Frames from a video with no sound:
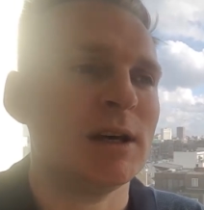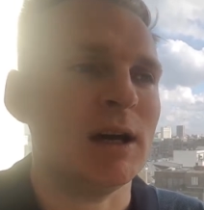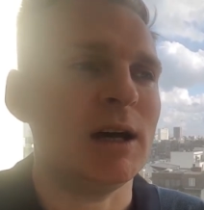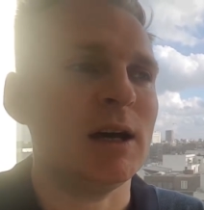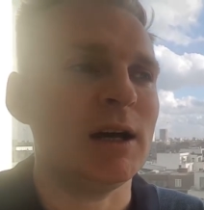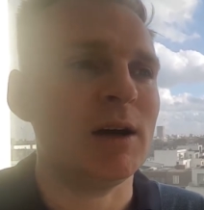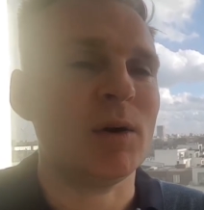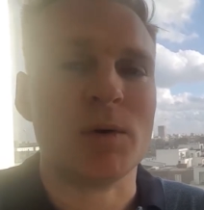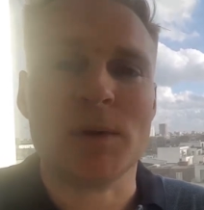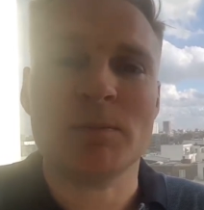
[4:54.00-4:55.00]
uh
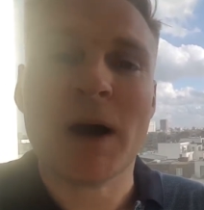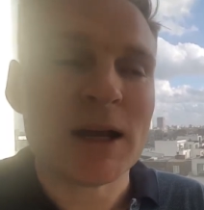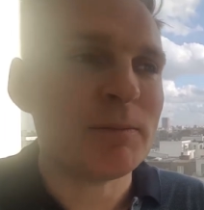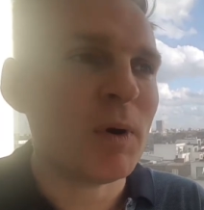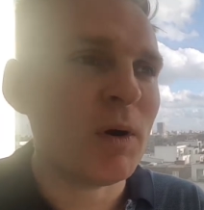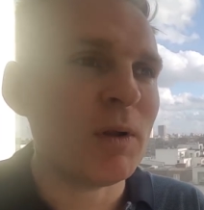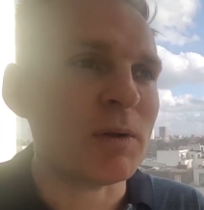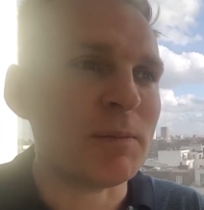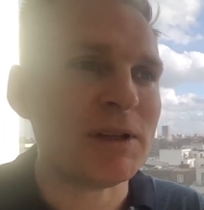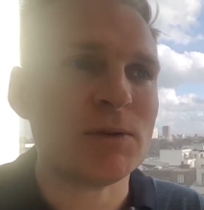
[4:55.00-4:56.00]
or with Byteball
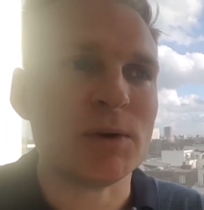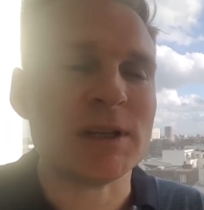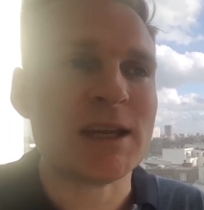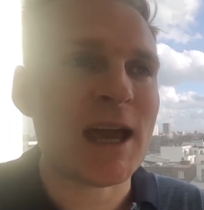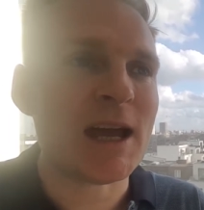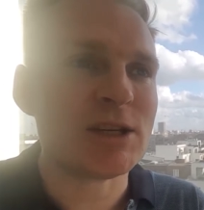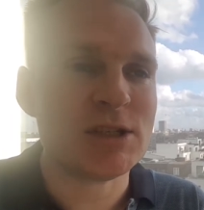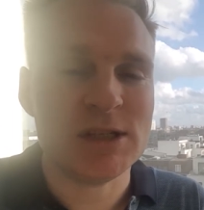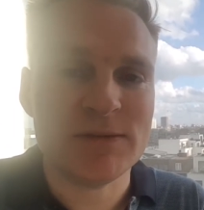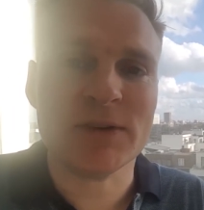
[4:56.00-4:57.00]
or Bitcoin Cash,
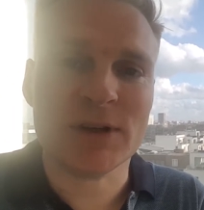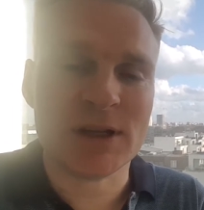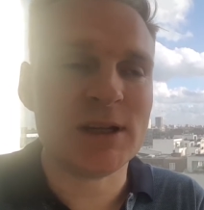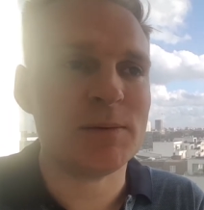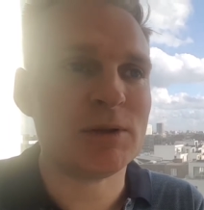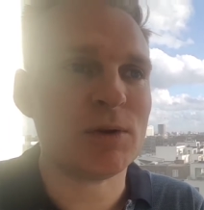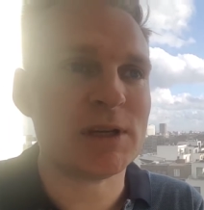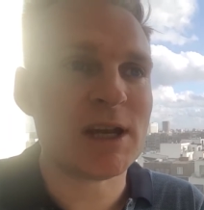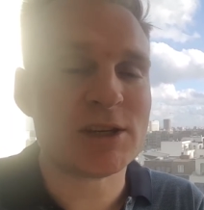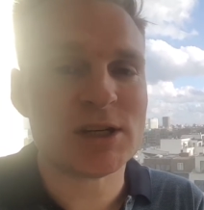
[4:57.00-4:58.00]
even uh,
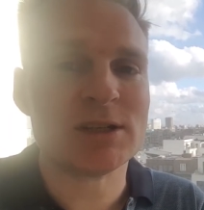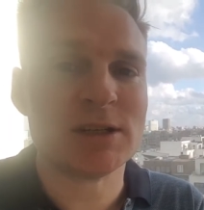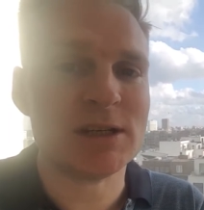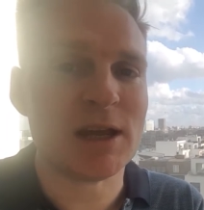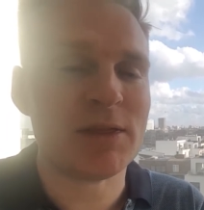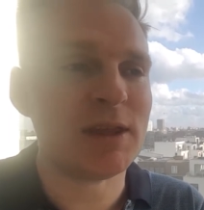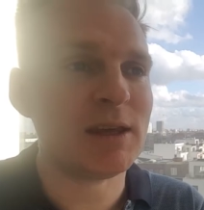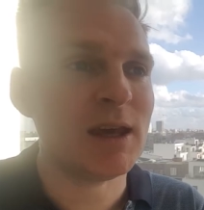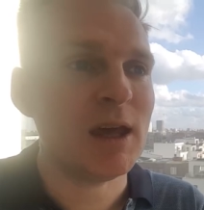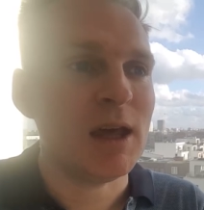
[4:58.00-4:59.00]
Bitcoin Cash actually, I
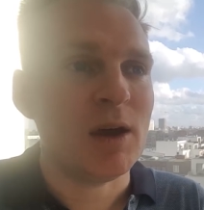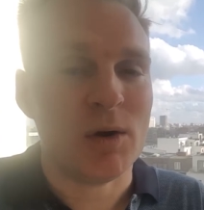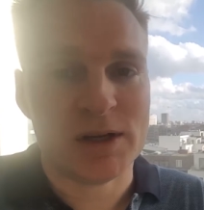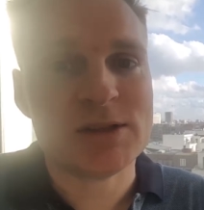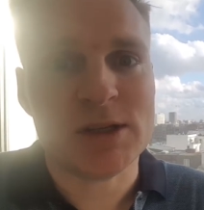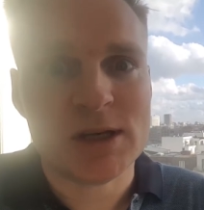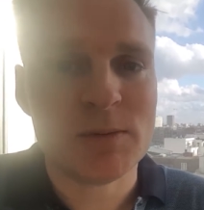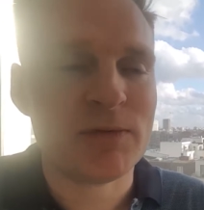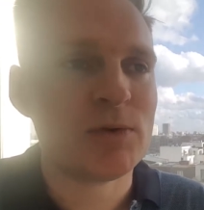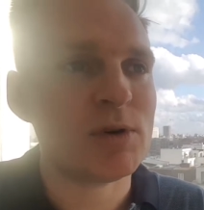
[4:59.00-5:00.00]
think or Ethereum,
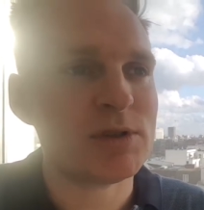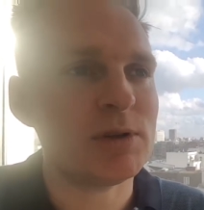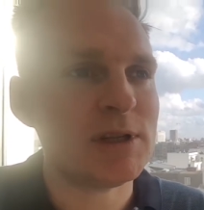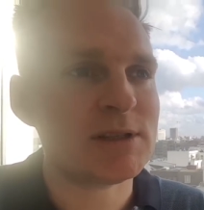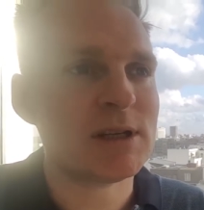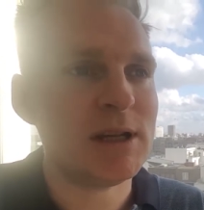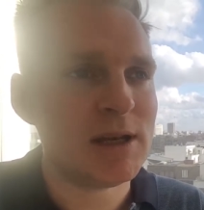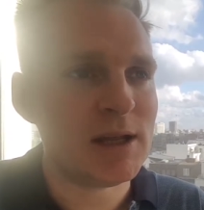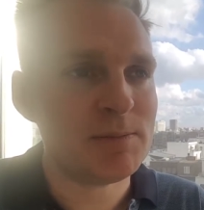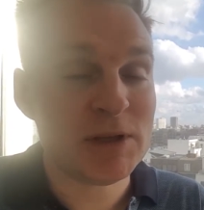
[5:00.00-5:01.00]
of course. Uh, That's clear.
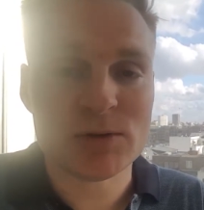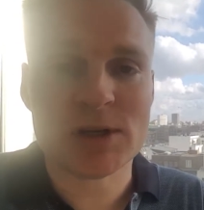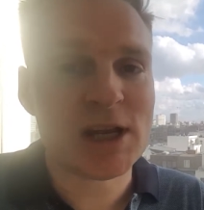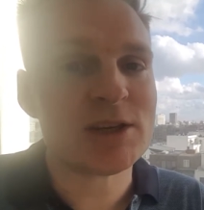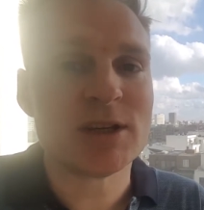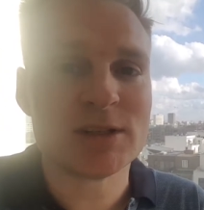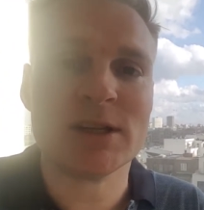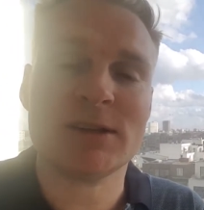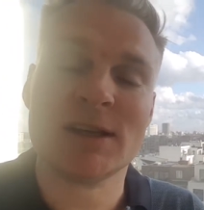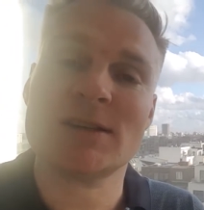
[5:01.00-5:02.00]
Bitcoin Cash
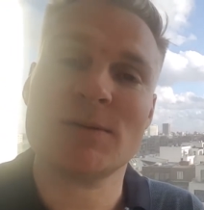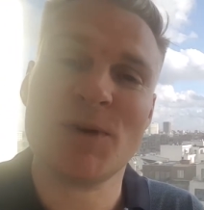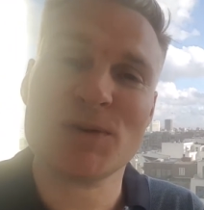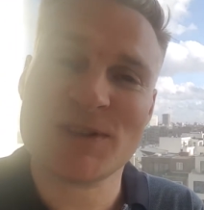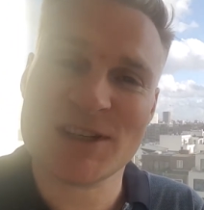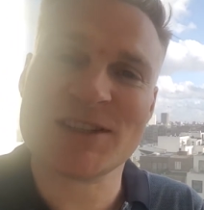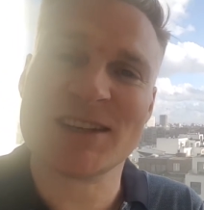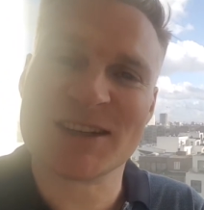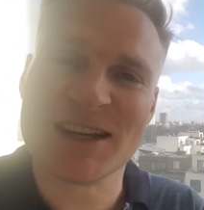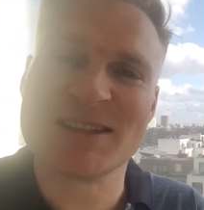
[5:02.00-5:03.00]
actually, I think, is the most
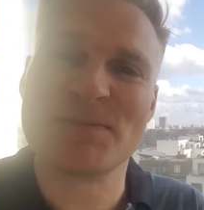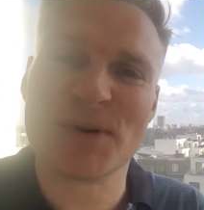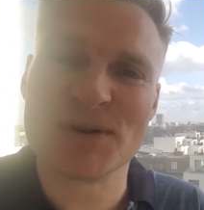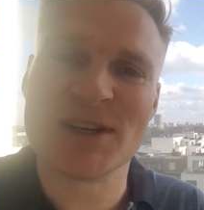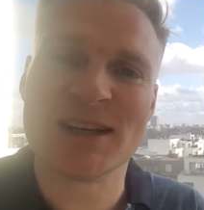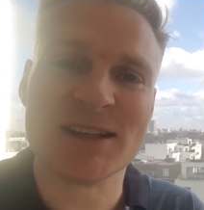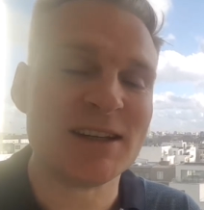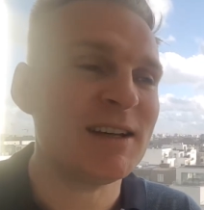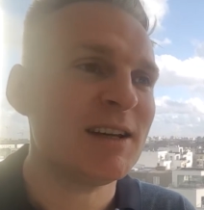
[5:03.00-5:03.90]
decentralized project eh?